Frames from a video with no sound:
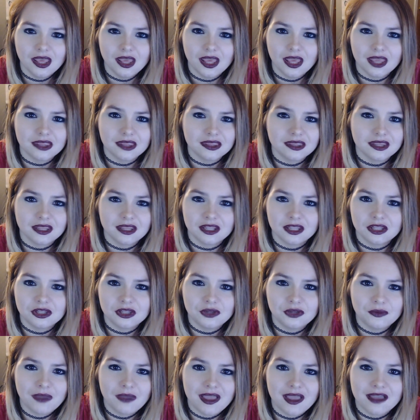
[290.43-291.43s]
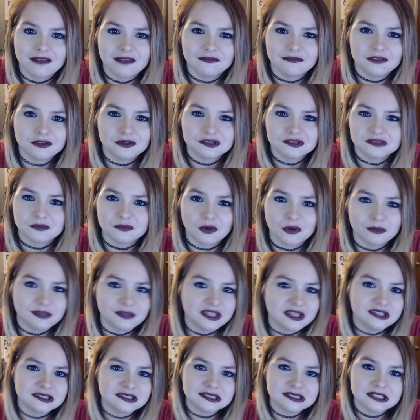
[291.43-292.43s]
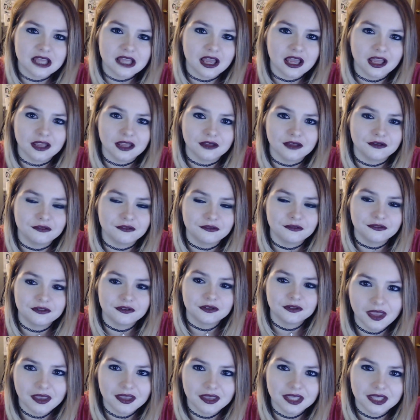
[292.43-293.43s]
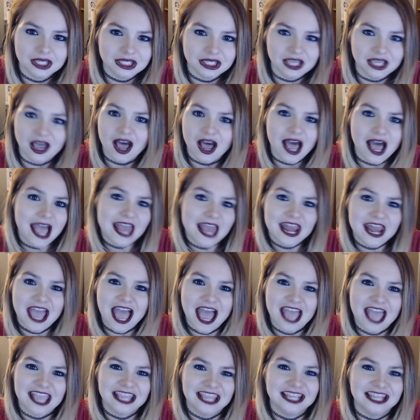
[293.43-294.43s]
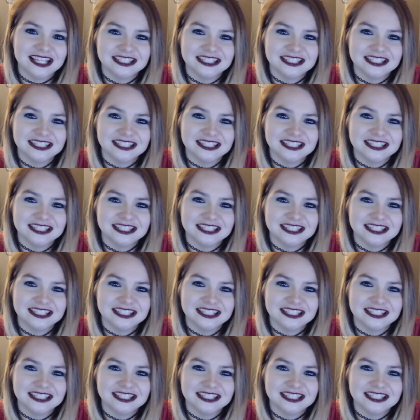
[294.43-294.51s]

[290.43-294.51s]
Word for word: And then you have those moments of, God, I,